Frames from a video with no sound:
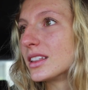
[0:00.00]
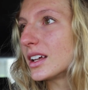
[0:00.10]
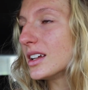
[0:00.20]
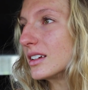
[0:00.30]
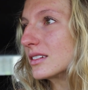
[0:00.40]

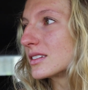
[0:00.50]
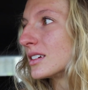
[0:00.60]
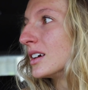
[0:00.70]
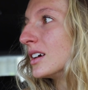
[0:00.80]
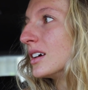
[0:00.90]
That is.
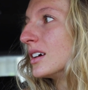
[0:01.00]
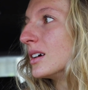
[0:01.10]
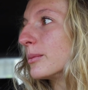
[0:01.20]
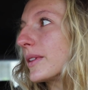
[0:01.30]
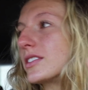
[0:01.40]
Yeah.
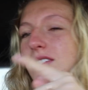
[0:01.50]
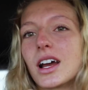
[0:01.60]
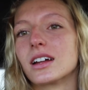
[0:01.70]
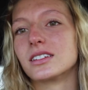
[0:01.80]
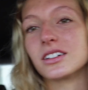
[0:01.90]
But there's a guy